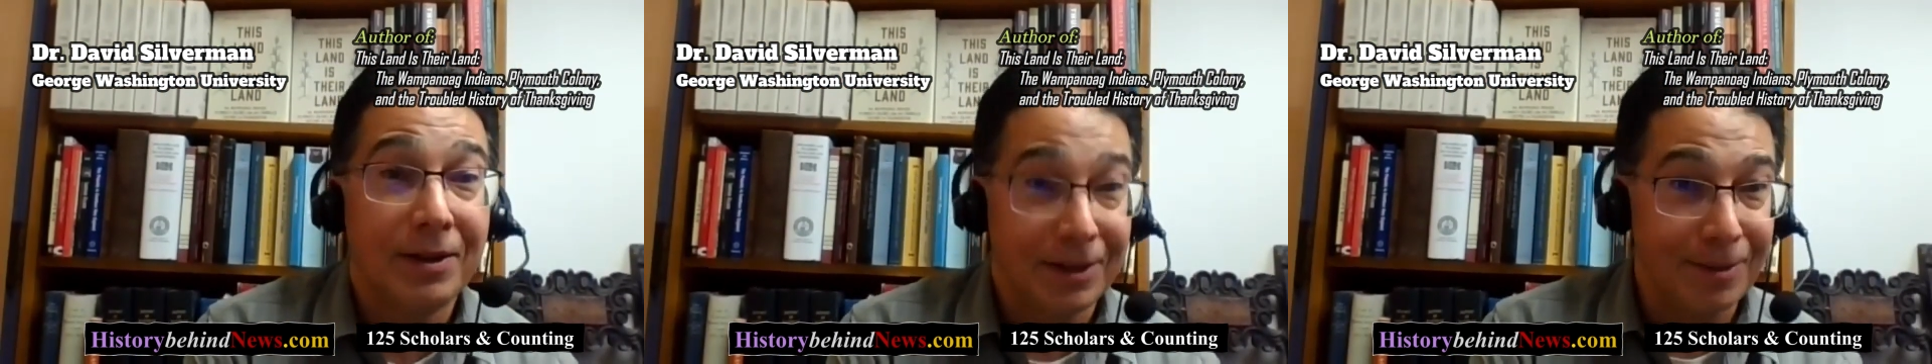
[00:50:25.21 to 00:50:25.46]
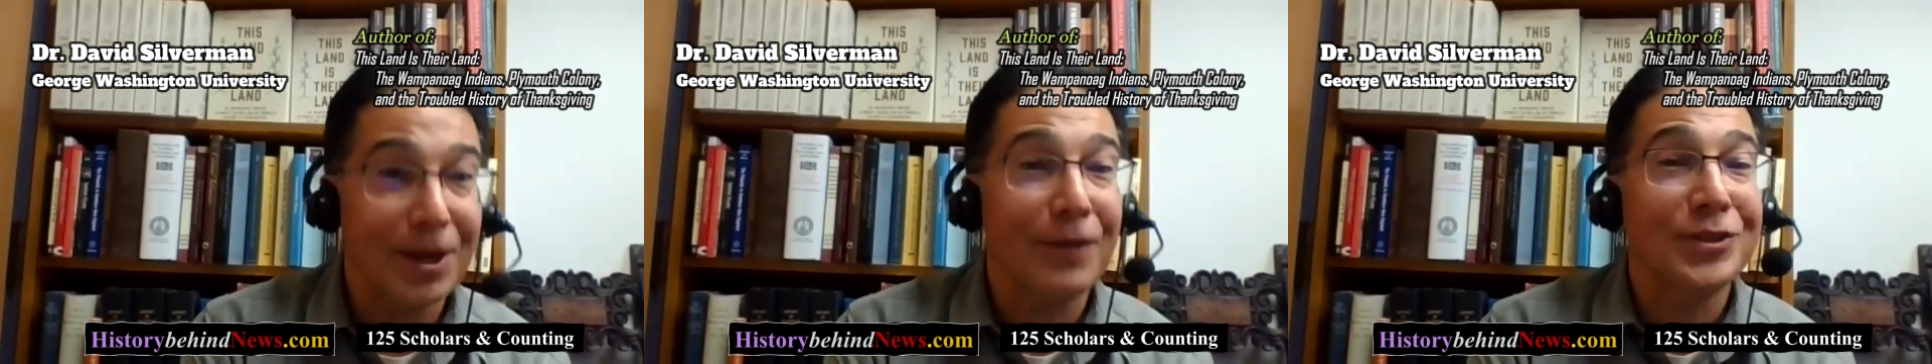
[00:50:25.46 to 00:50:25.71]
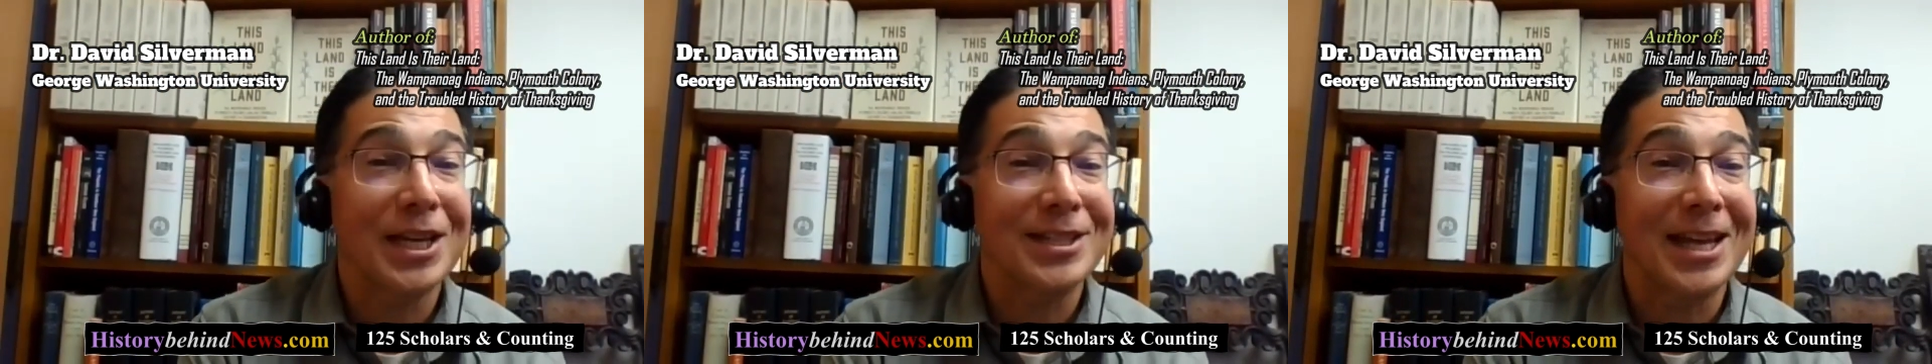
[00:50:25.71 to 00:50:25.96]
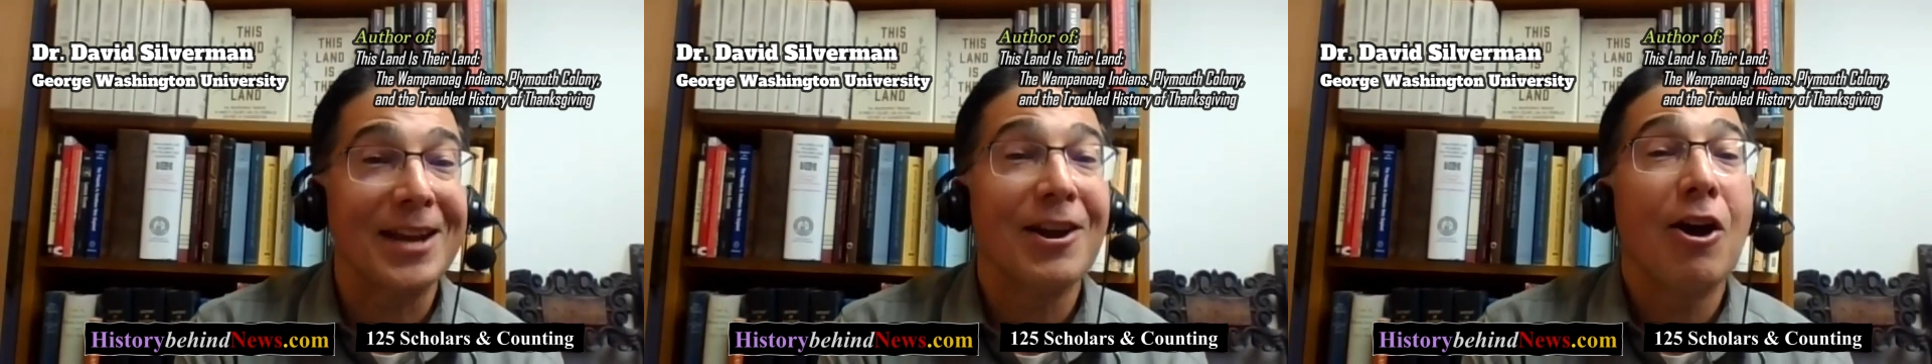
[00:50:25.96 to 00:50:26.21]
Let me emphasize
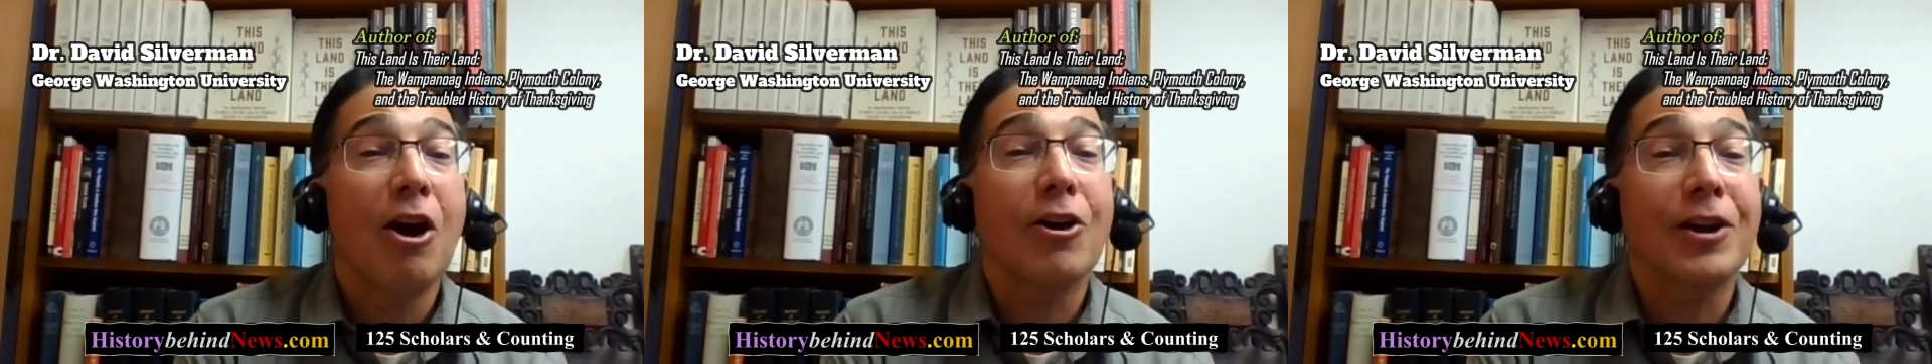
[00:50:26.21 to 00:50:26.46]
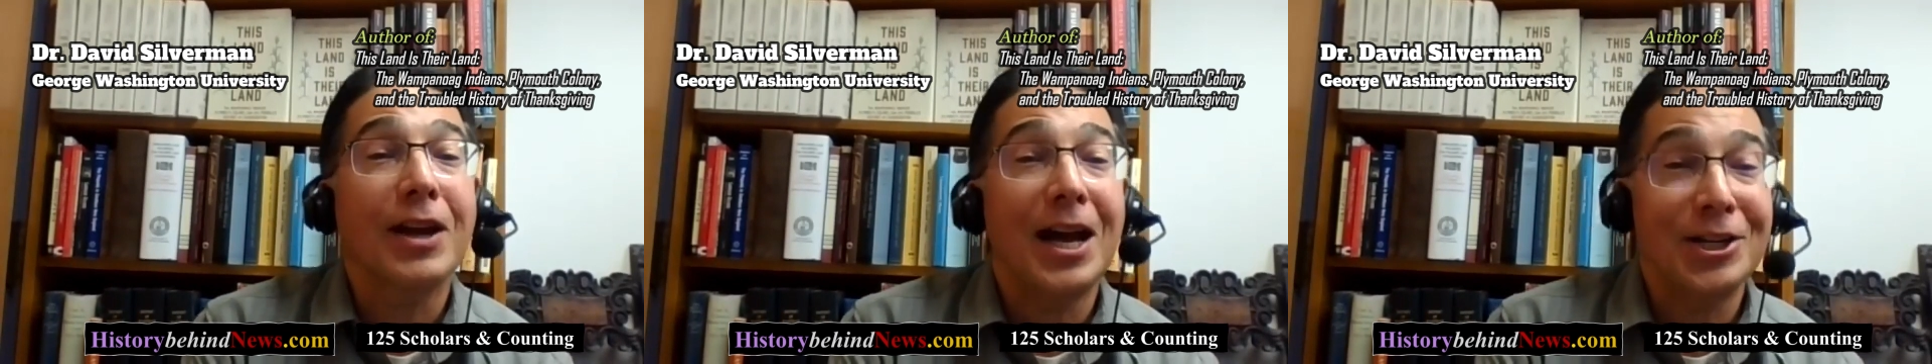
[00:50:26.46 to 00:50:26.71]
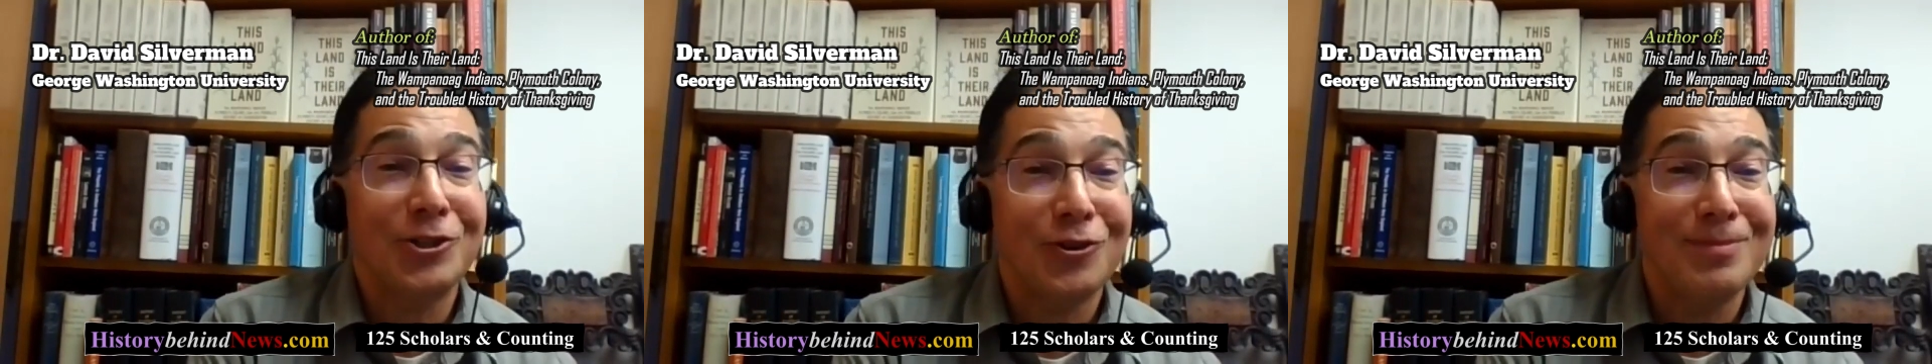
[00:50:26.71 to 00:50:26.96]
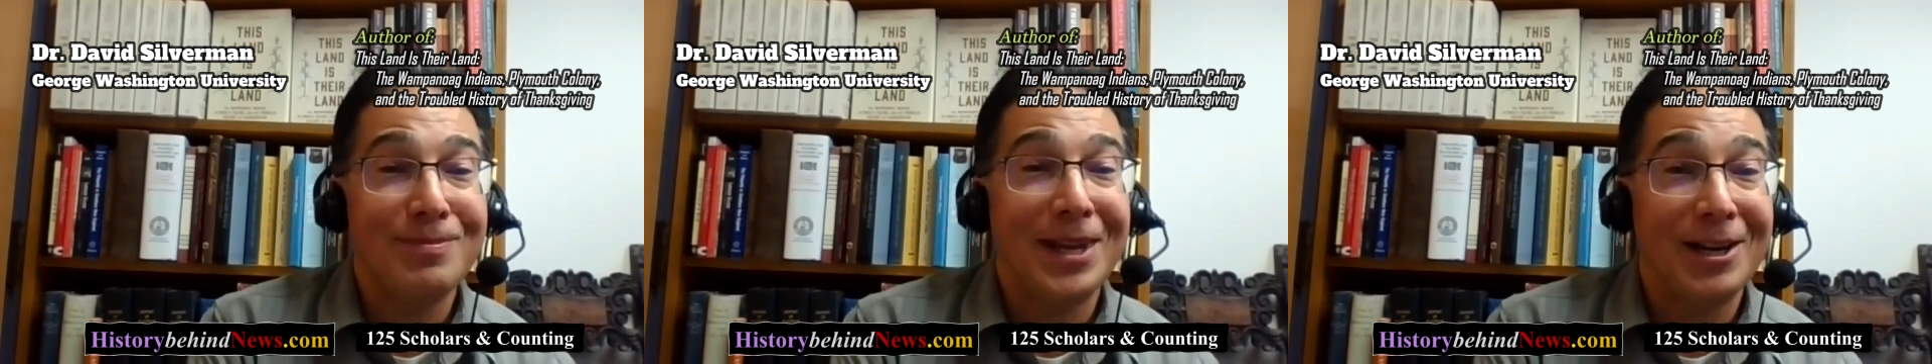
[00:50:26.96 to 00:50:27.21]
that. Our
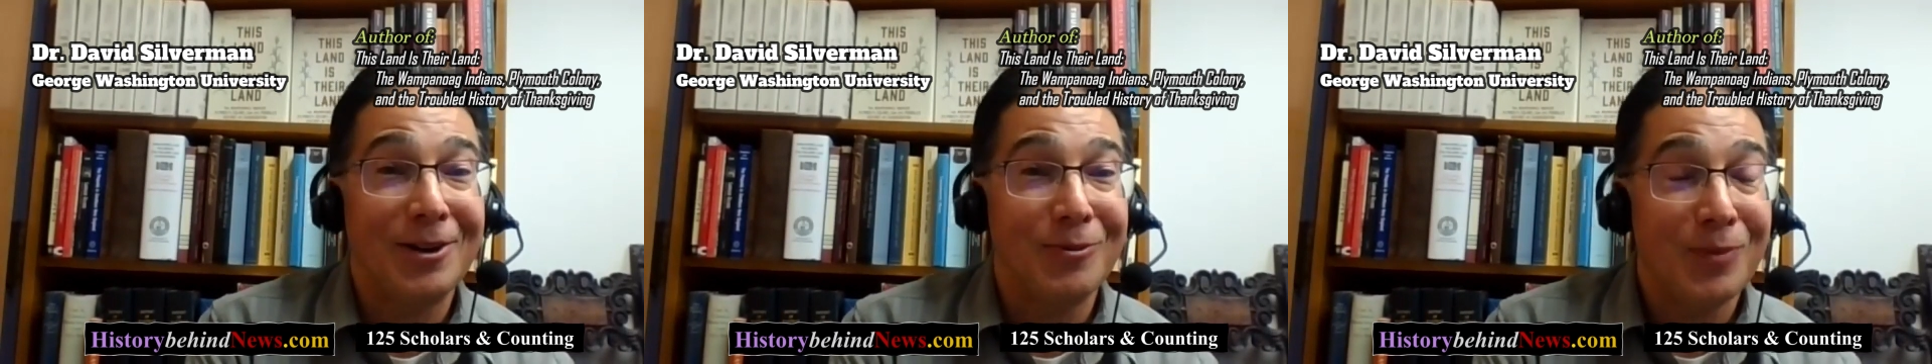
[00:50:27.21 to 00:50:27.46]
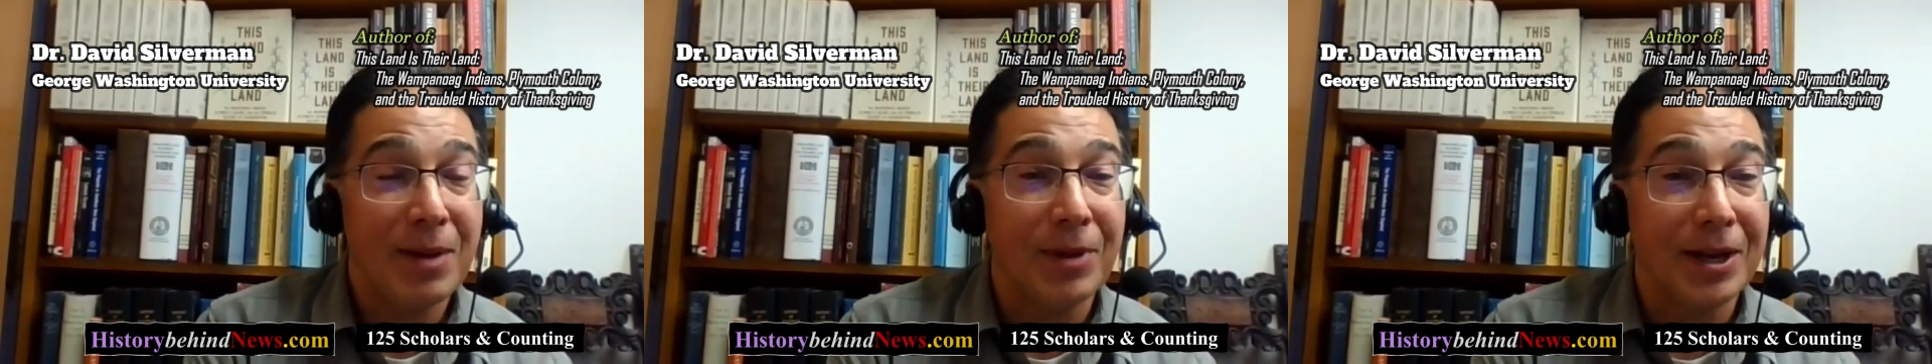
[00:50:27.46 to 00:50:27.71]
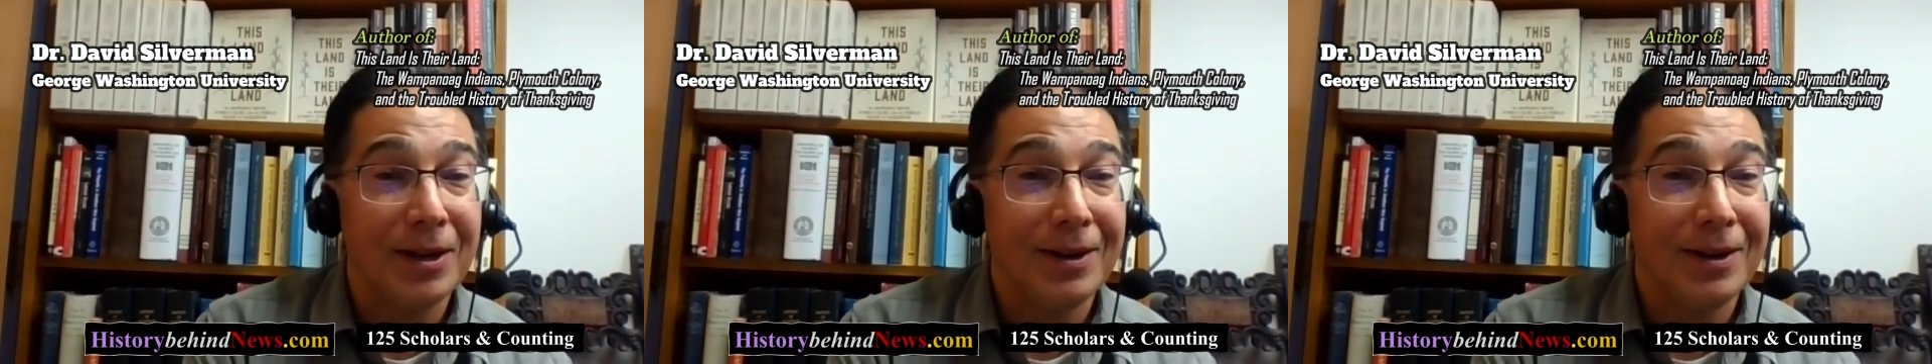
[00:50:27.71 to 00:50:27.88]
countrymen and women,